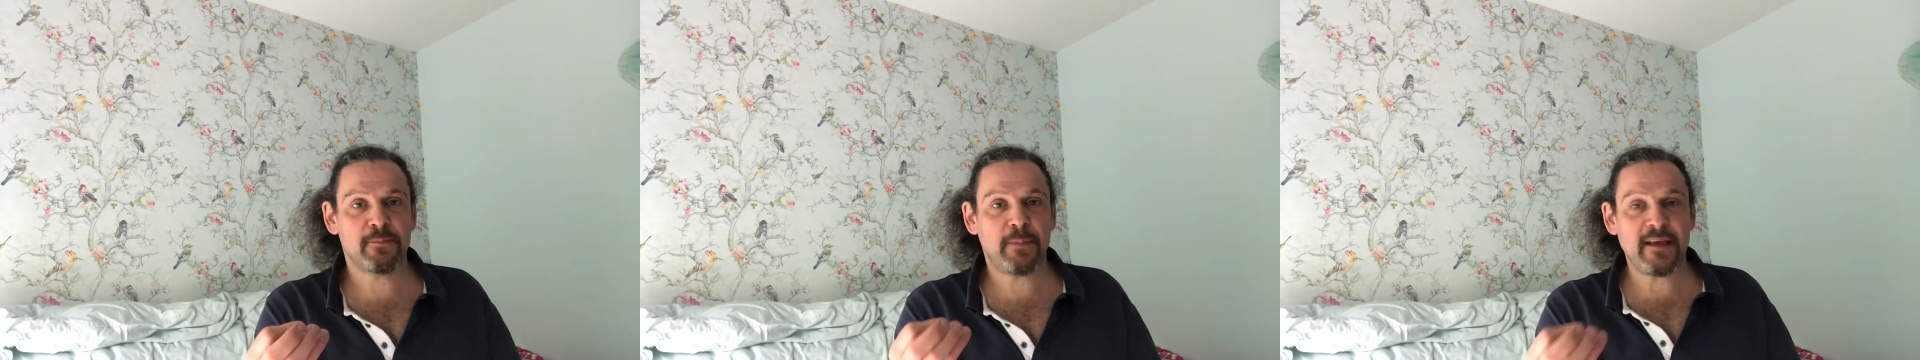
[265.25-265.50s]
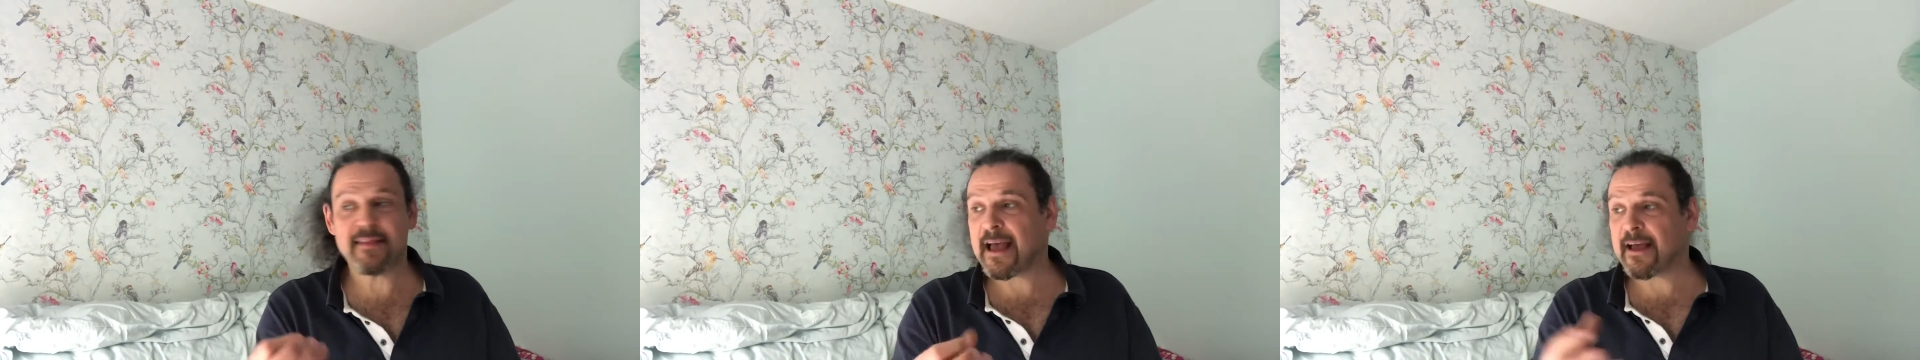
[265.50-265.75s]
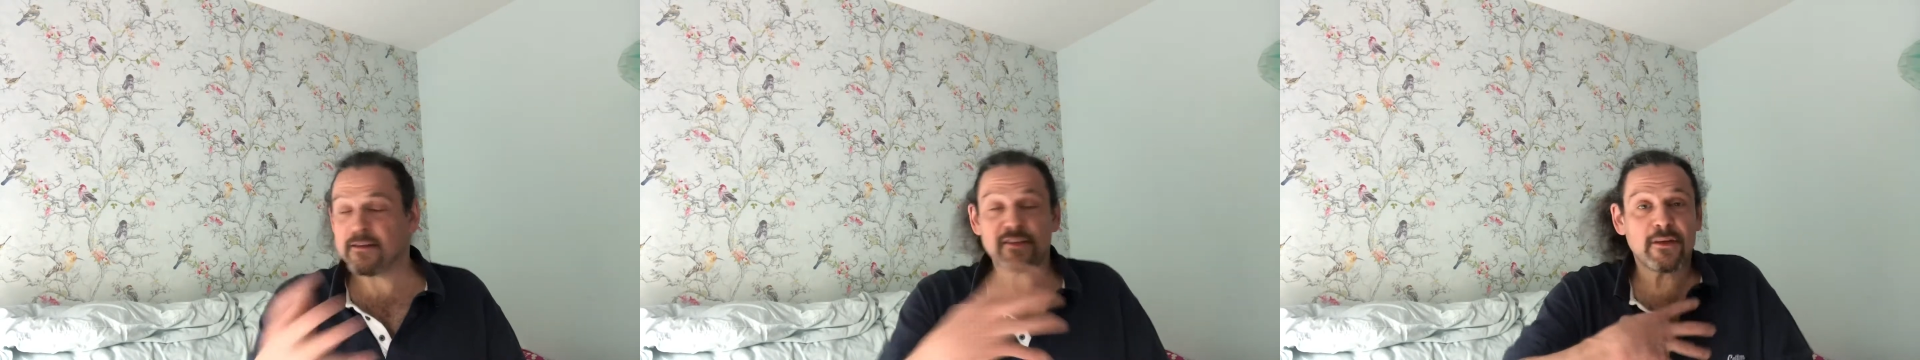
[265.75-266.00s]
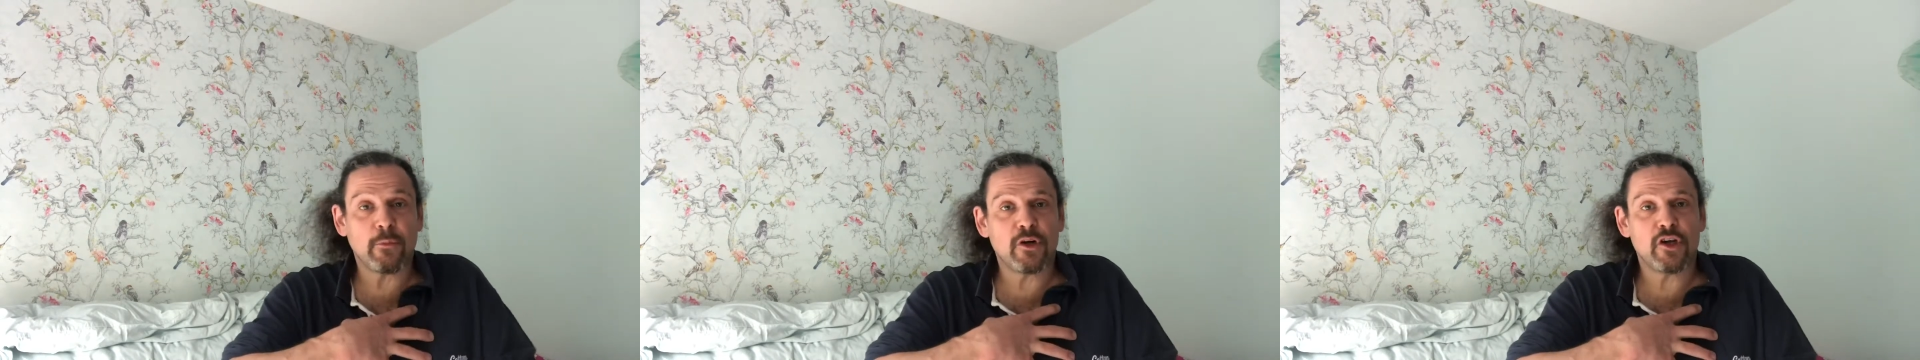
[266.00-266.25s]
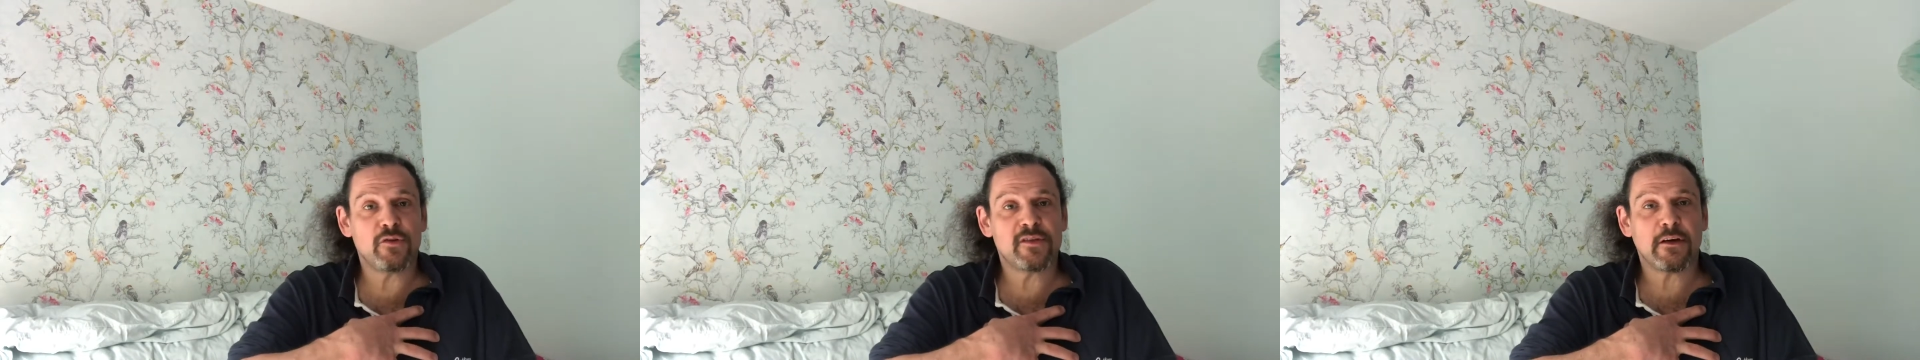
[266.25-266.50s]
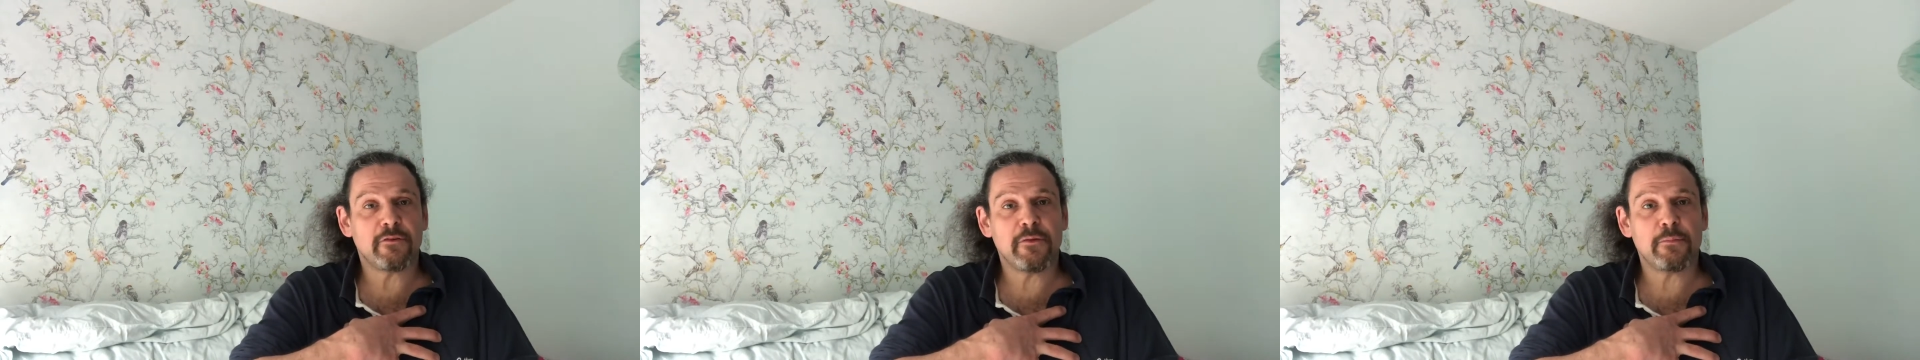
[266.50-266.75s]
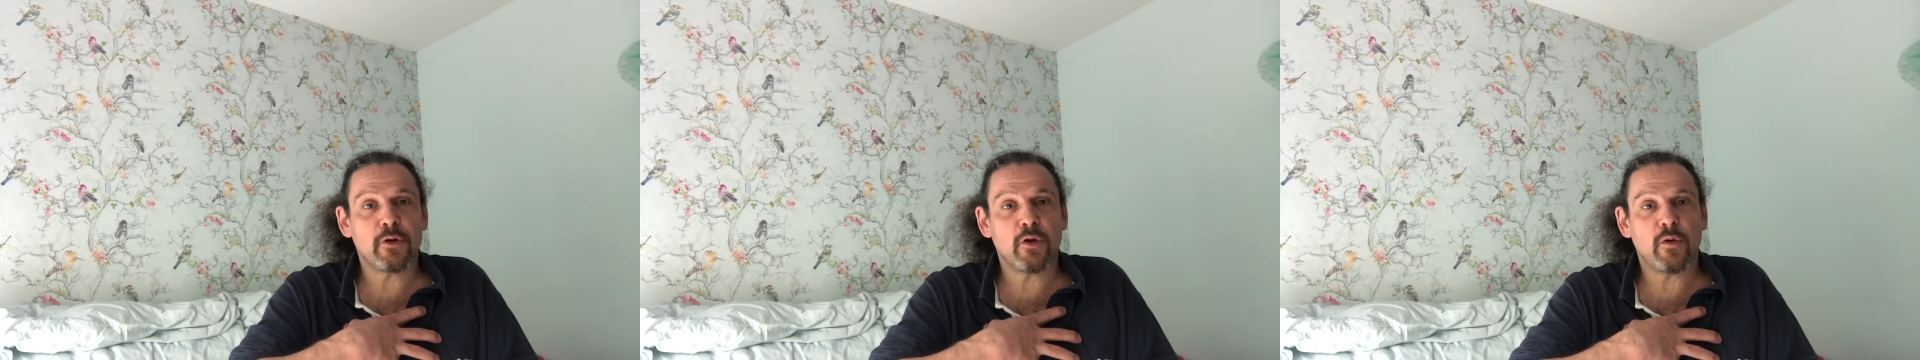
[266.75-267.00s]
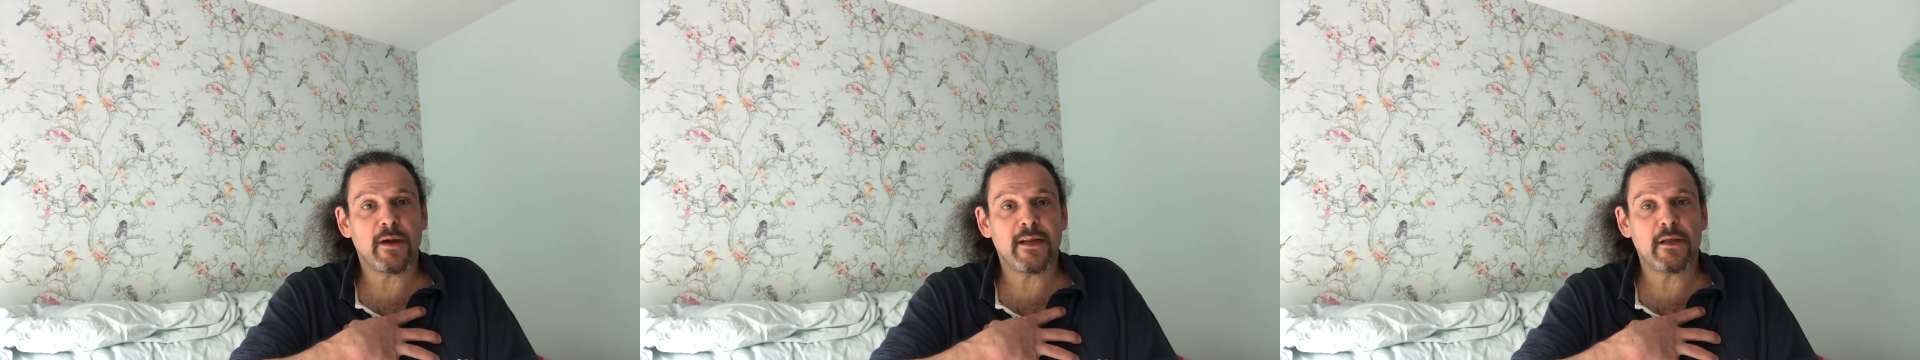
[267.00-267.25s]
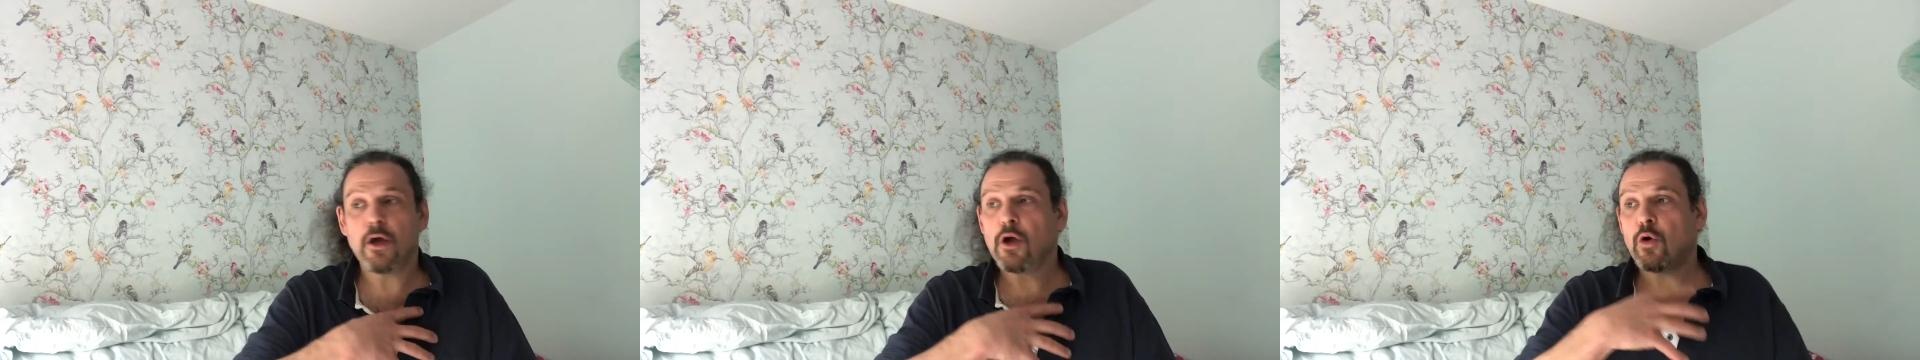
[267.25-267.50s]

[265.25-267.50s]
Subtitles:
be that someone who's self-employed